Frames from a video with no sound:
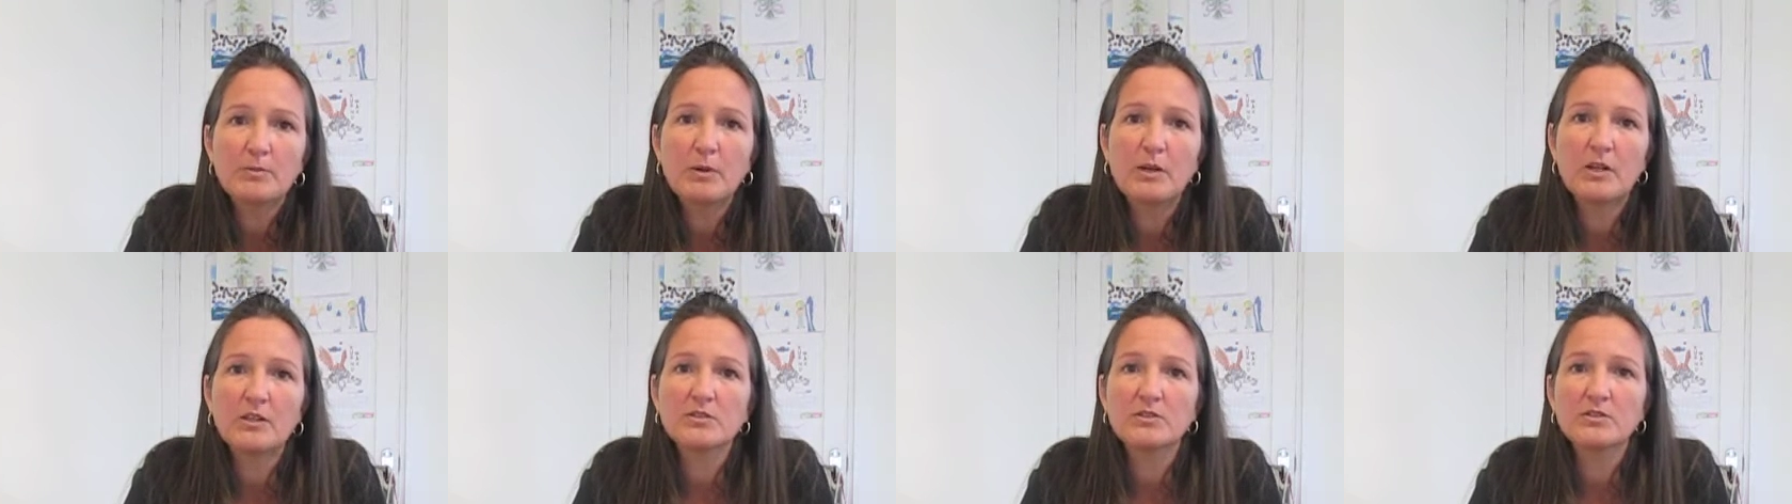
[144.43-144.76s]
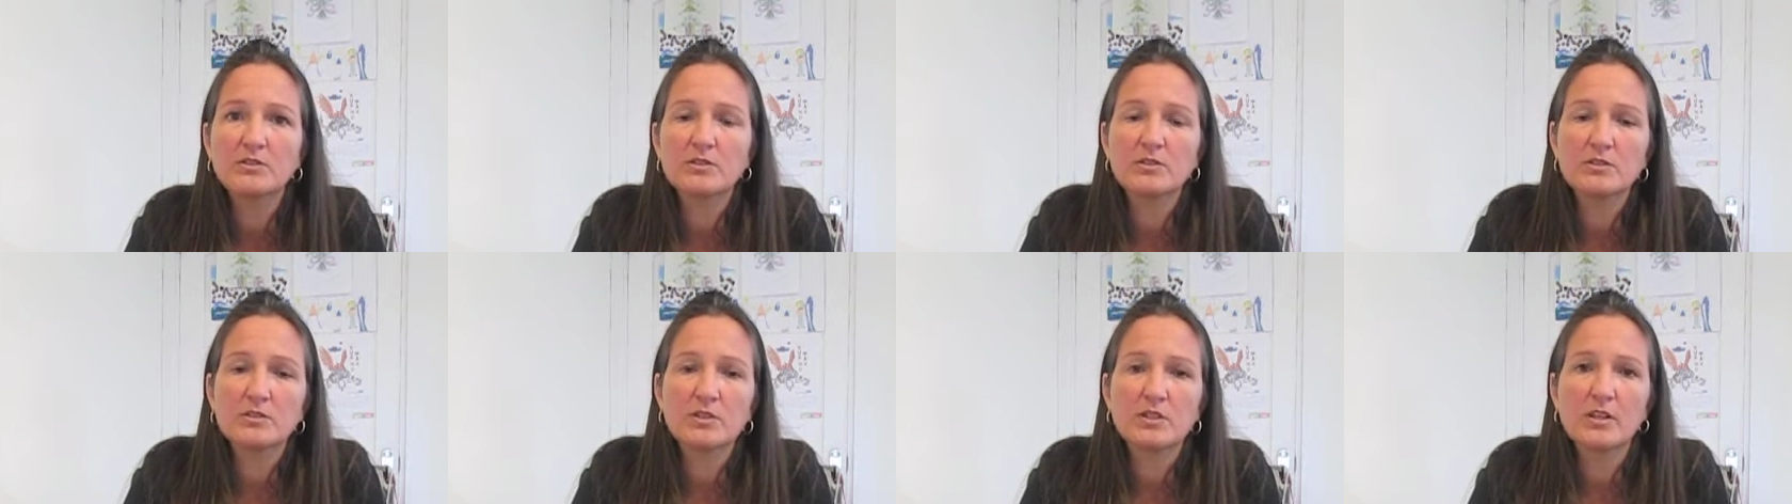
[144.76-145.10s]

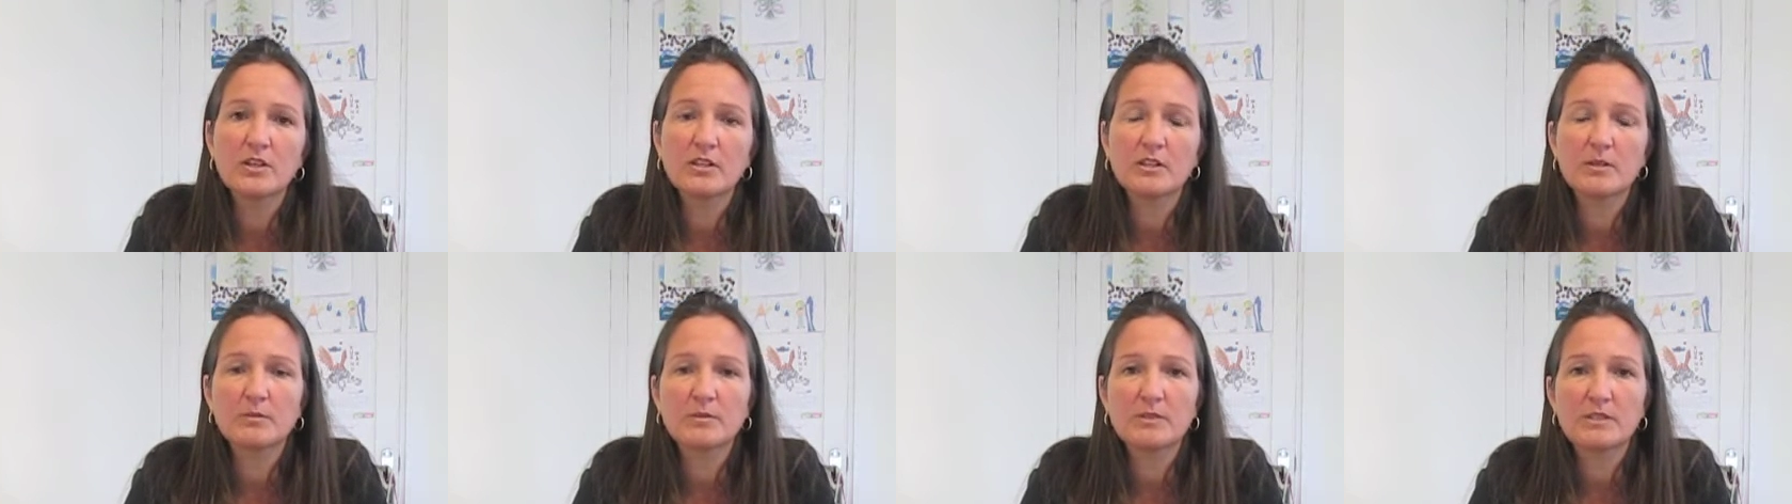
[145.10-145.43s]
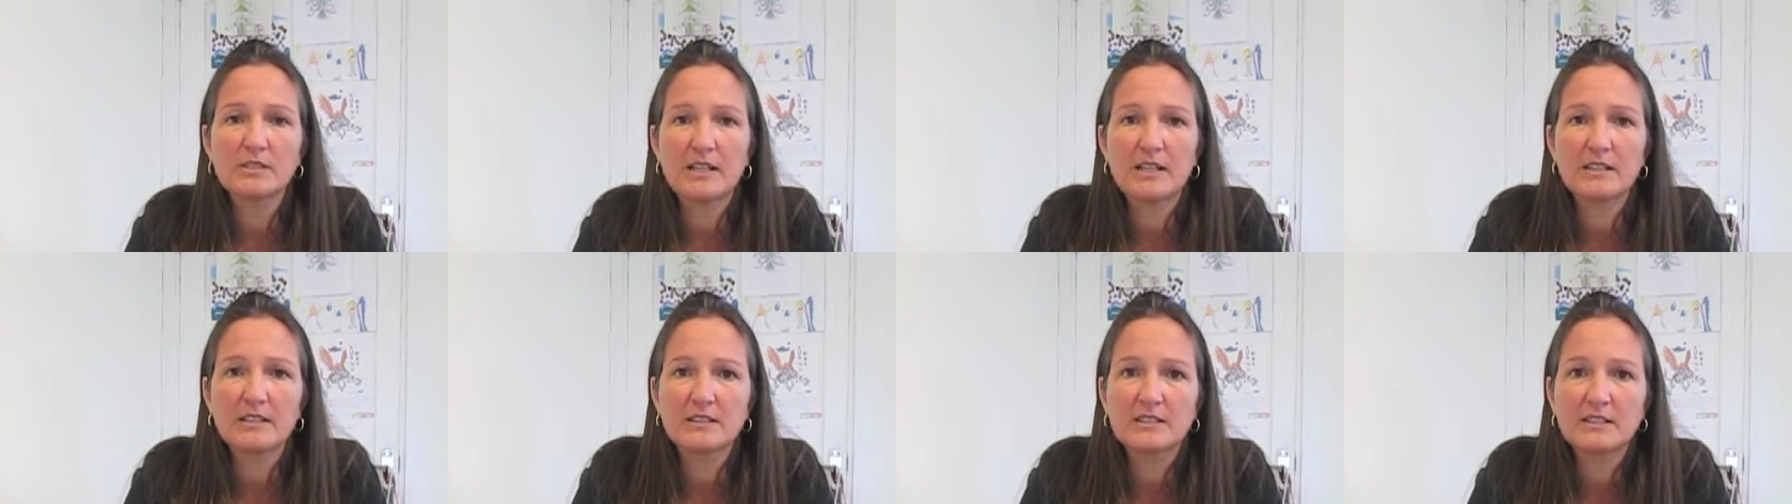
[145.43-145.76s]
personal
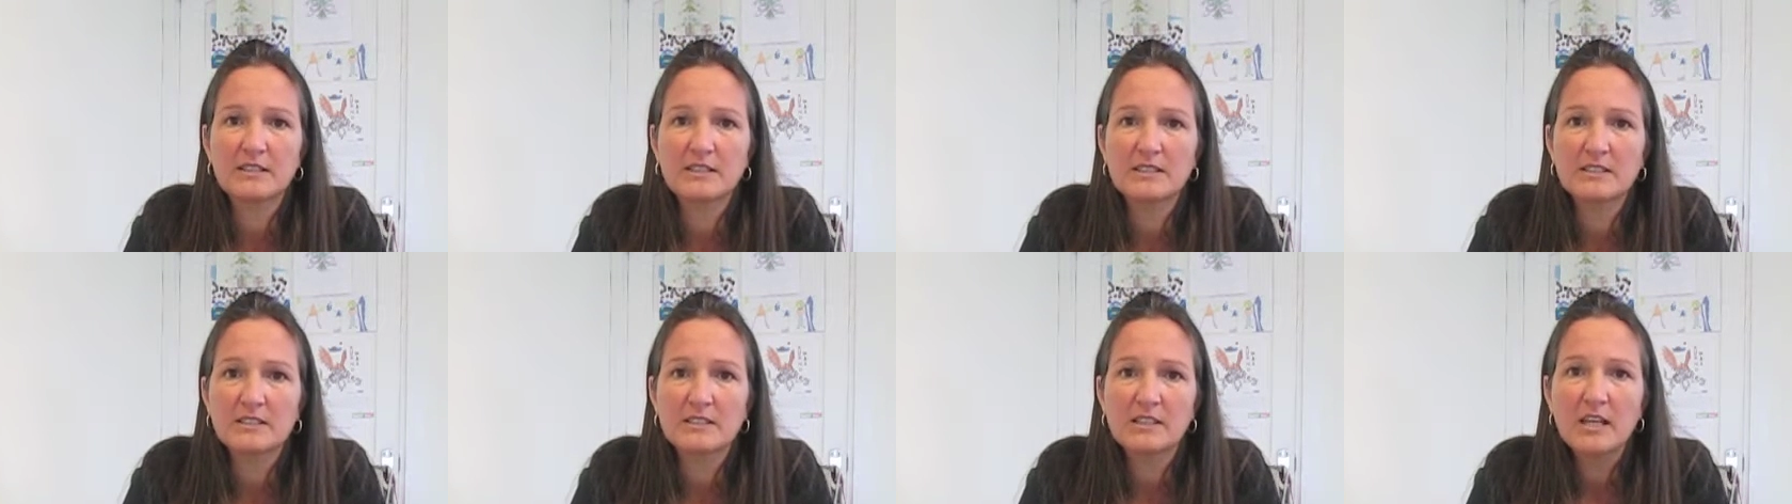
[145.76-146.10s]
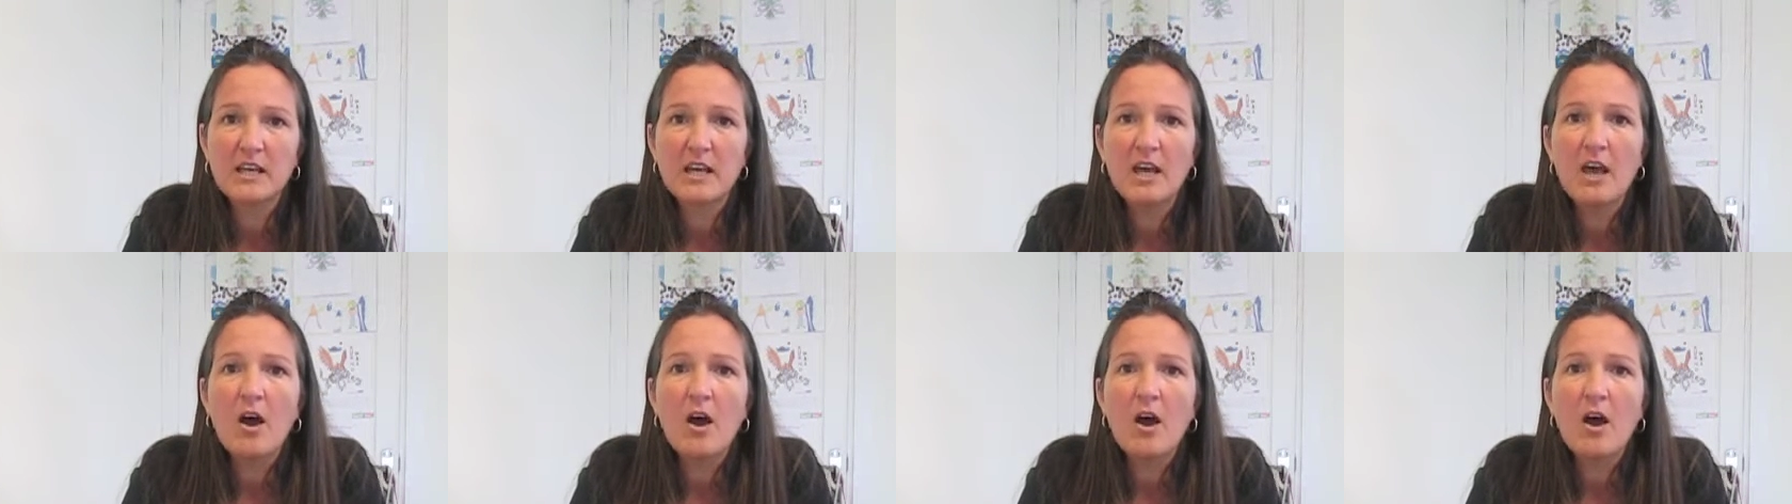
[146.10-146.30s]
circumstances.